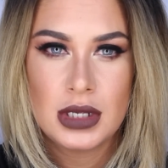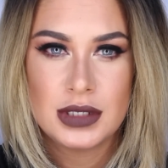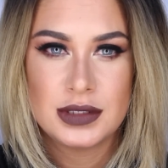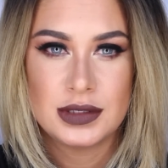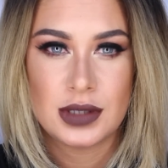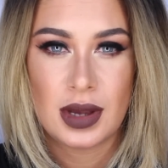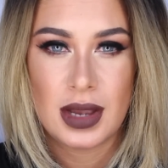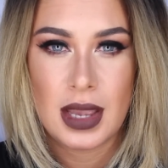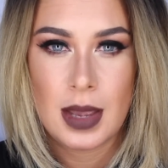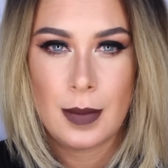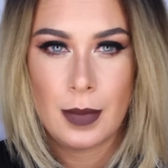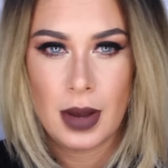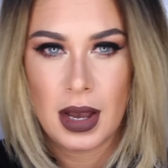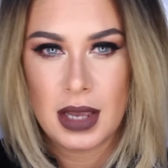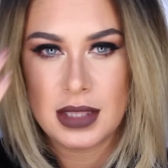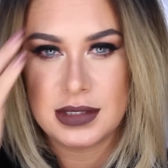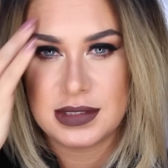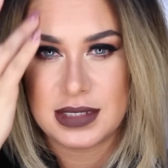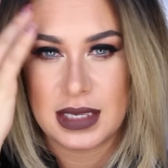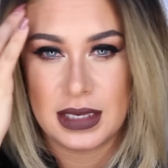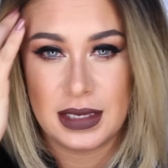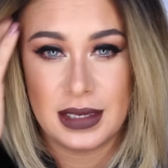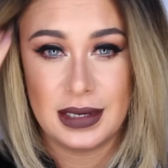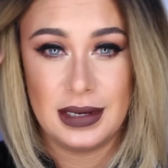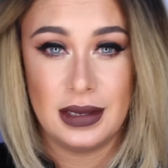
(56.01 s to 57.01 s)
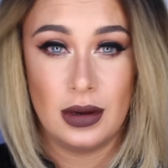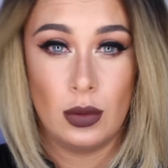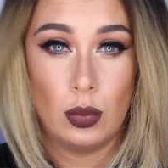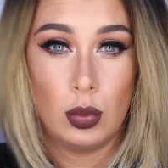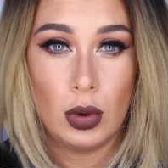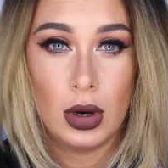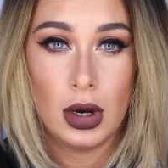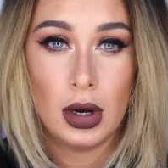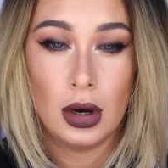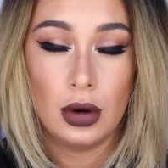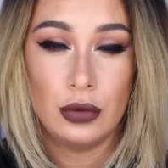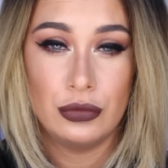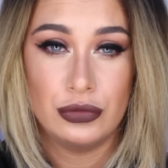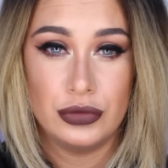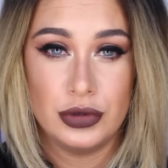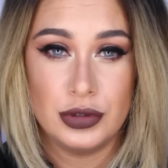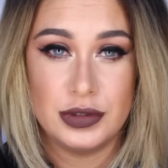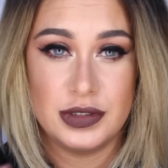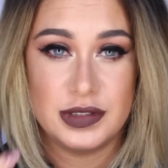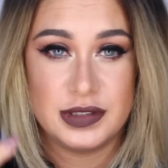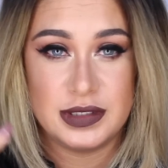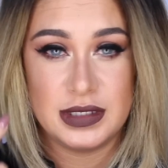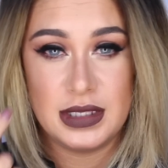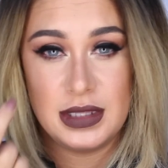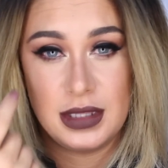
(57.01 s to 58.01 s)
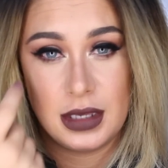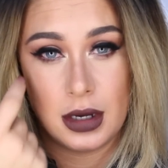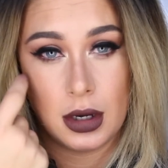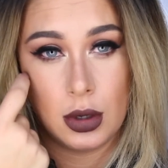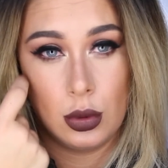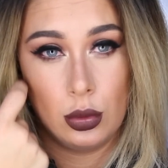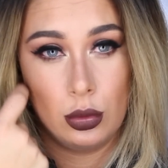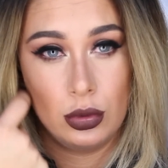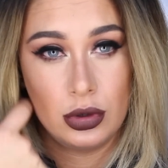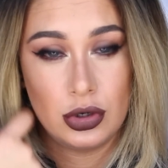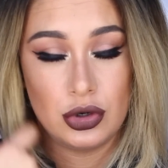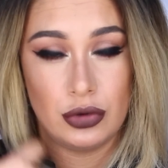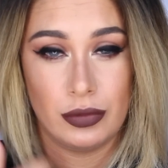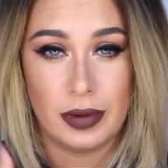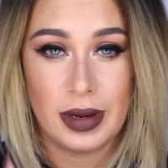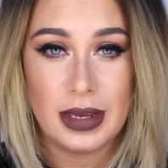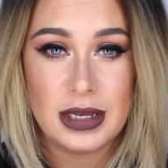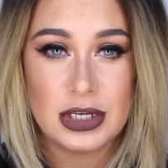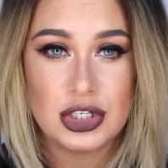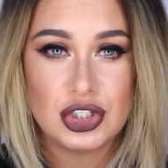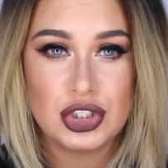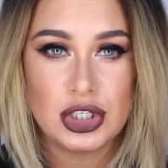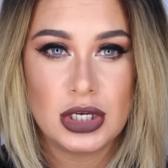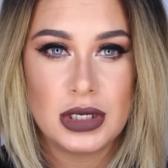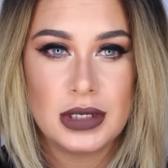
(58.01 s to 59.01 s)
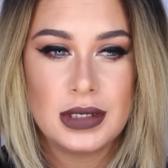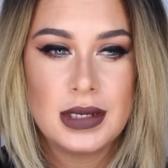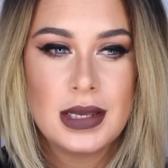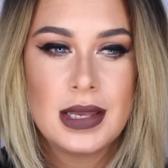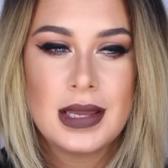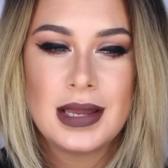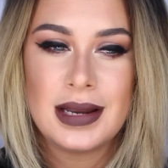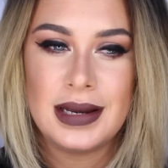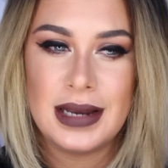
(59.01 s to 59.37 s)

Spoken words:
so it might take a little while for you to see the whole creation.